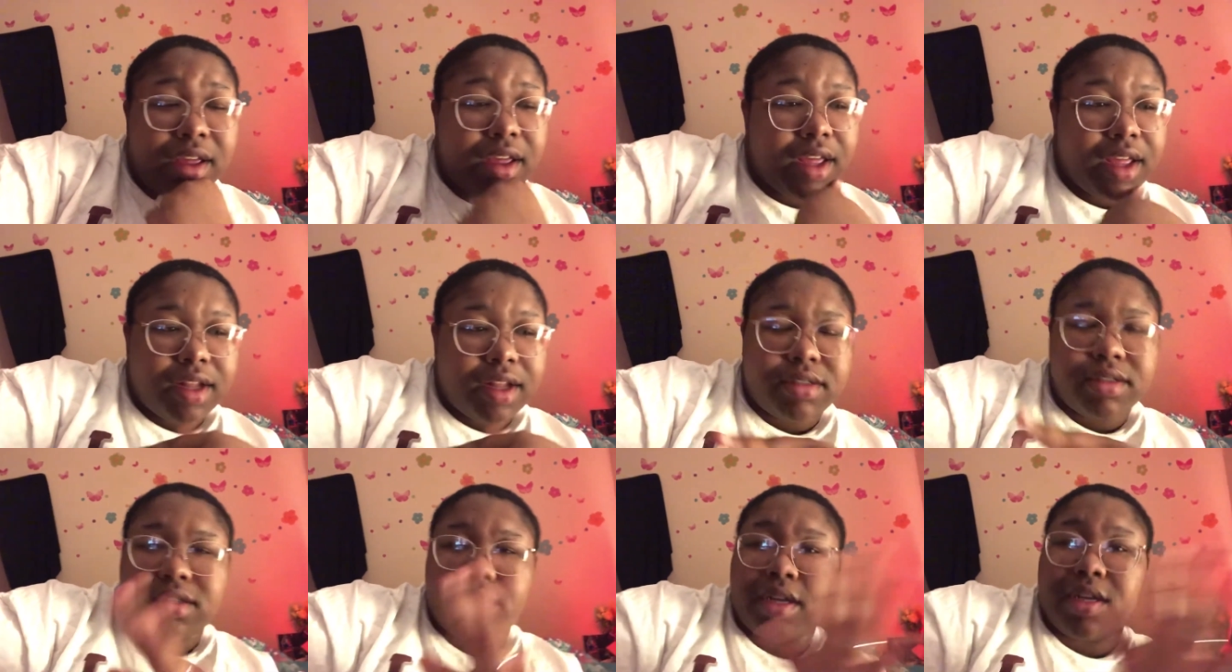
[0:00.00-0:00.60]

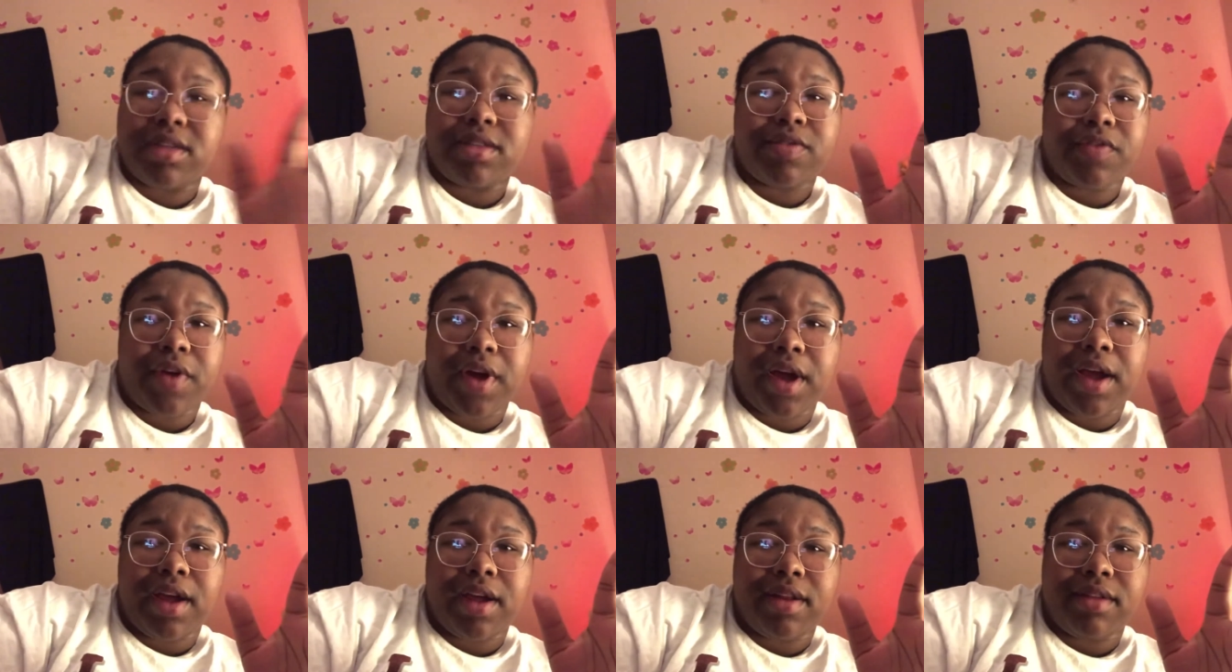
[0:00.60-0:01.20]
It's it's
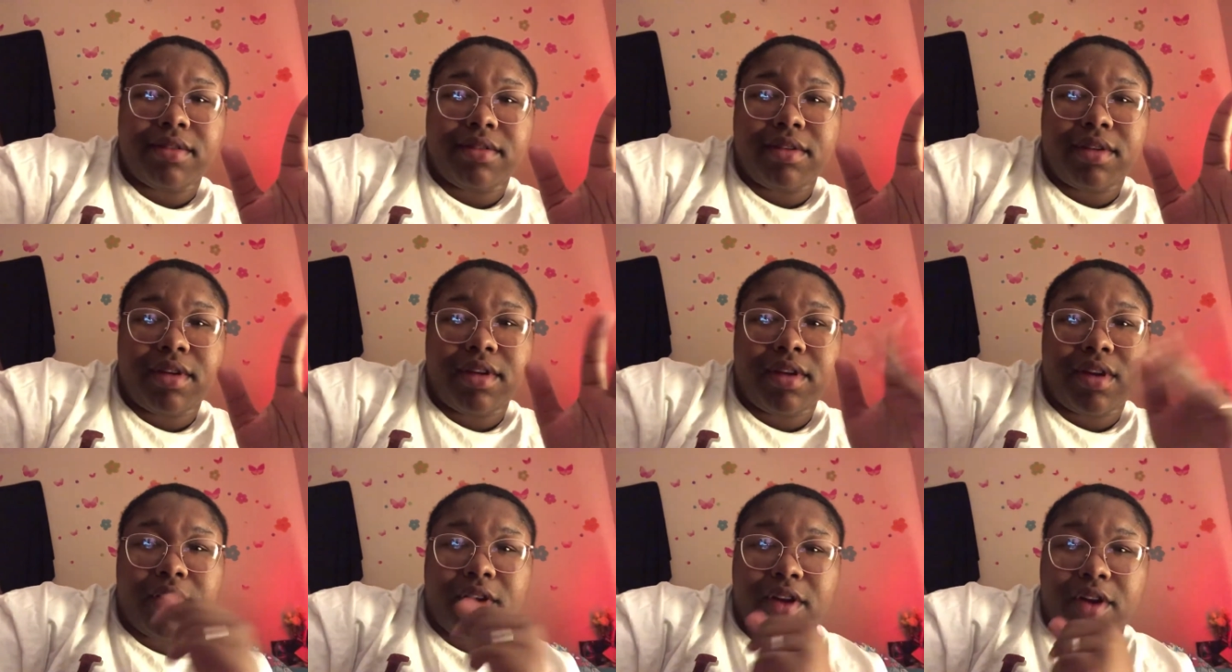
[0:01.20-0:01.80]
fine,
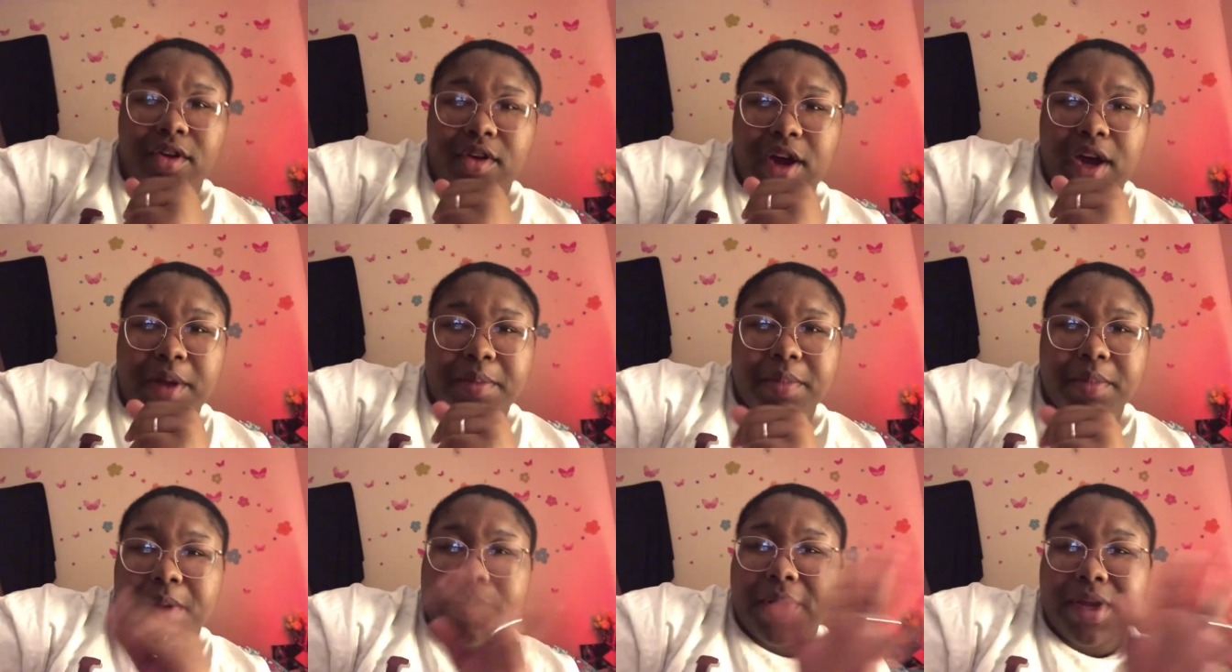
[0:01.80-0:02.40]
you know. I'm
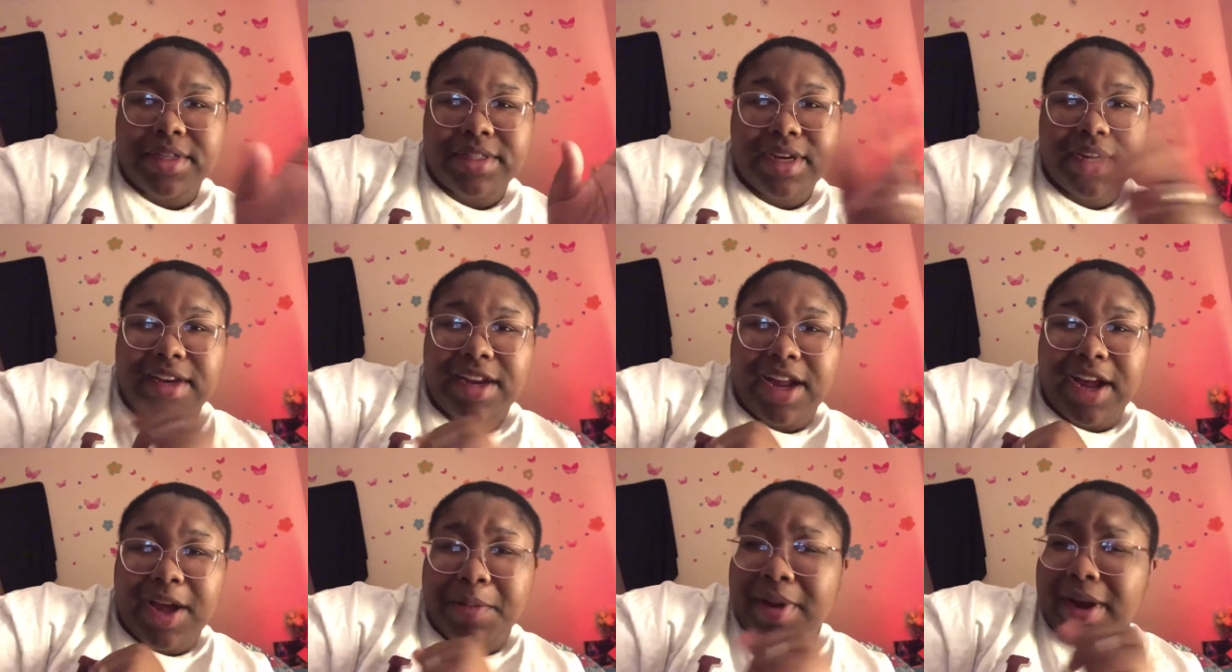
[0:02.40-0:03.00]
I'm 18
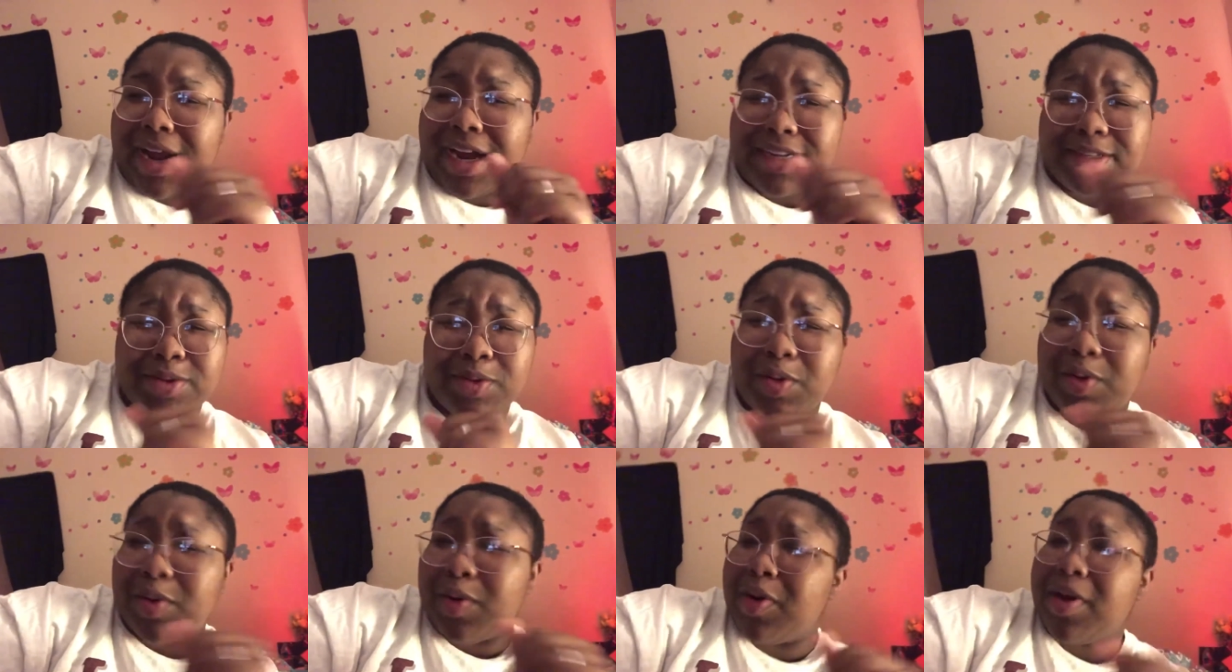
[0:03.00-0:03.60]
now. I'm in high
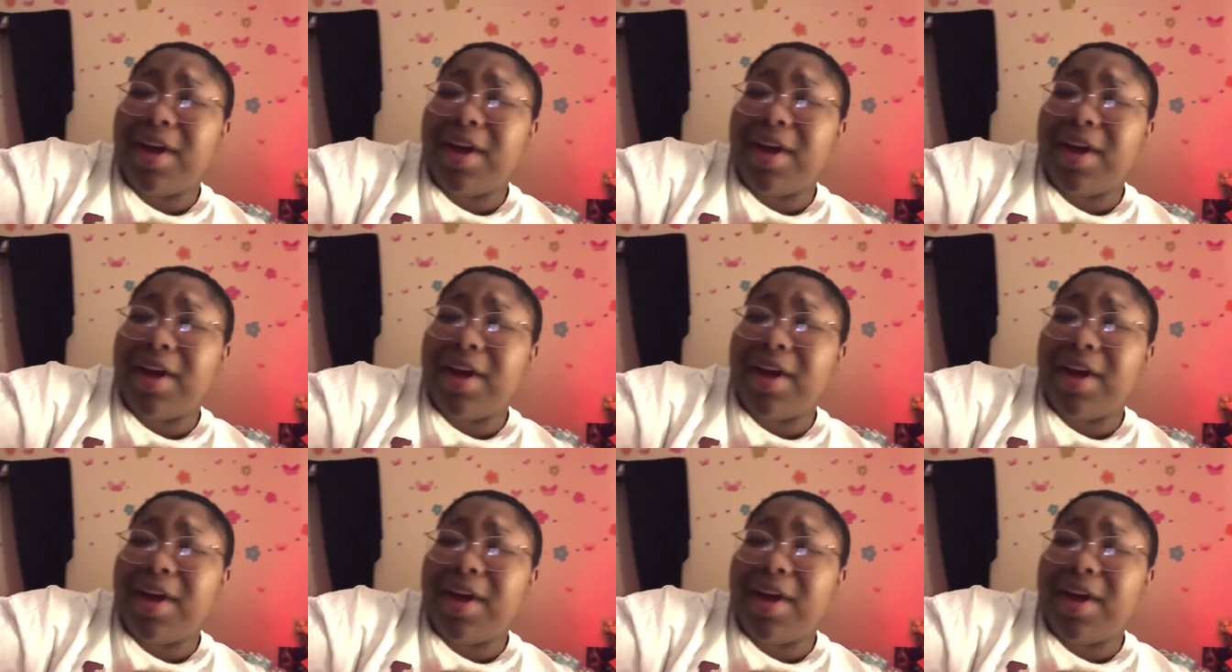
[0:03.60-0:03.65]
school.